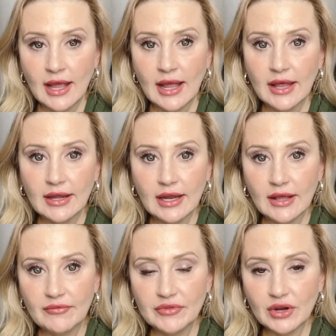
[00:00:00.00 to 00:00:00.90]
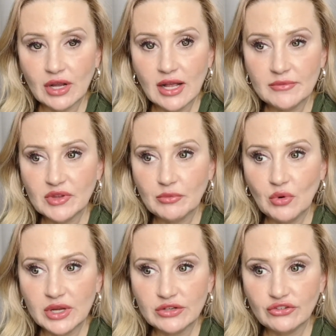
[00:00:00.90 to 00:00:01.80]
And there comes a
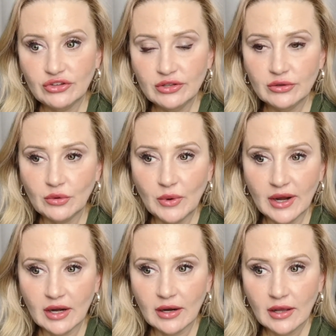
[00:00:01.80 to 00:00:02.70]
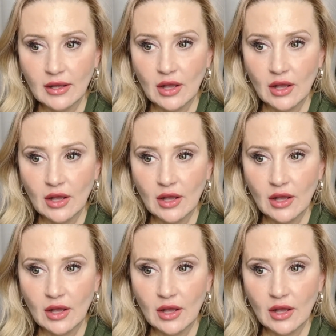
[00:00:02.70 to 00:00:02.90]
point too where